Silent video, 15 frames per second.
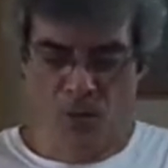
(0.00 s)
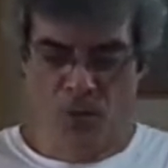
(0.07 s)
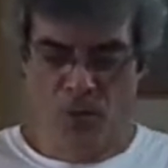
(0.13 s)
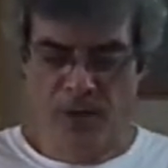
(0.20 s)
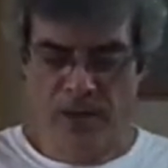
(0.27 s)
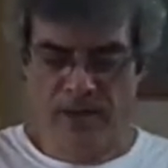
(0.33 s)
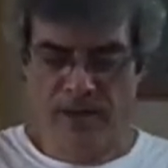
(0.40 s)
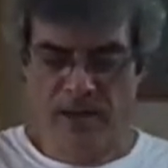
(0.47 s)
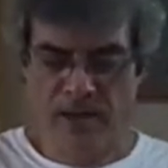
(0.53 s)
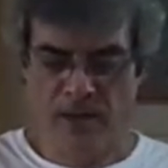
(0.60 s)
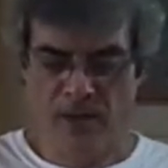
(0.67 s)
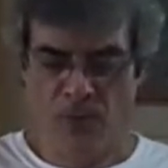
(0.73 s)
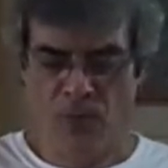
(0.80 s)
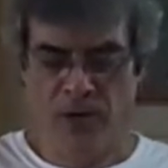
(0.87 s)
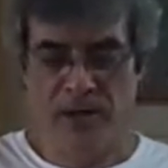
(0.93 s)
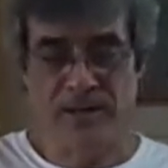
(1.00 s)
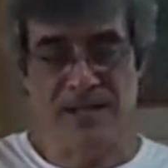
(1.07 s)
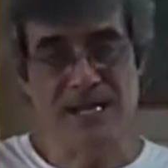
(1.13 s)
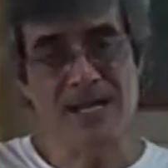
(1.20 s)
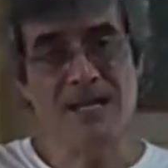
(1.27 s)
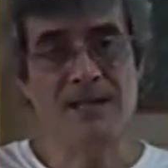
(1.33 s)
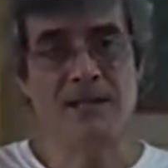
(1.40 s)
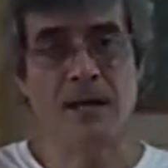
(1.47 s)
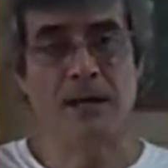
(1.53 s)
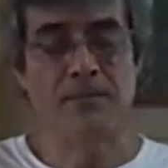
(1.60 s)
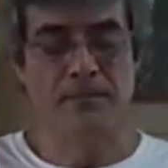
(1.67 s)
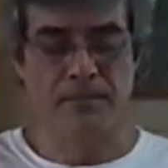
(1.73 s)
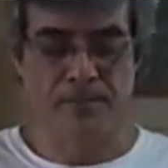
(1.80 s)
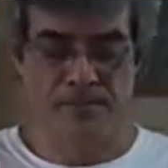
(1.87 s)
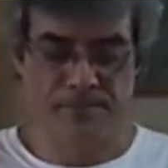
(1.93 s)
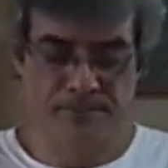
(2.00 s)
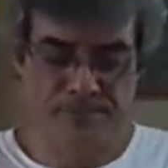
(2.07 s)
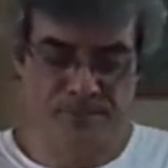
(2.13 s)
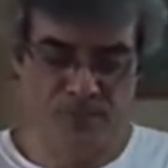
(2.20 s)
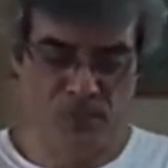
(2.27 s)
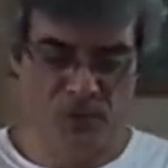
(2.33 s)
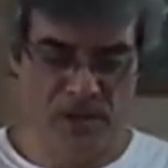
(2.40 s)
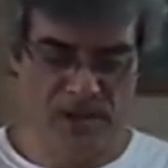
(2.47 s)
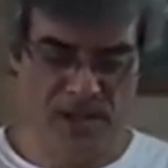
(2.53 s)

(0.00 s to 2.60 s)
with, uh, with Ethan, with